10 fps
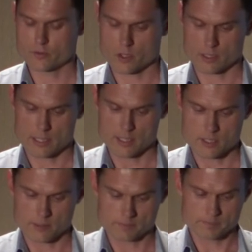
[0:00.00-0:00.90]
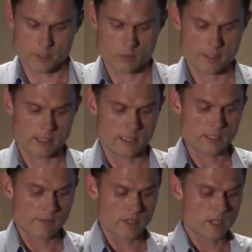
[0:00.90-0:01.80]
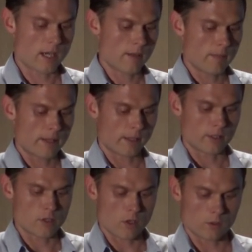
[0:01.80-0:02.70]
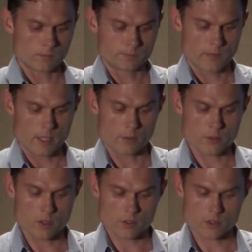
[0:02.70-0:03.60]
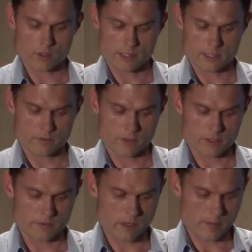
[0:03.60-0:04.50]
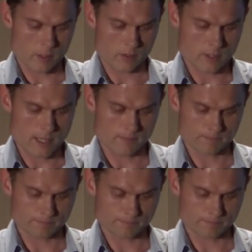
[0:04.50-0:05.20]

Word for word: of total energy between the intervention arm and the control. It was not solely a difference in fiber content.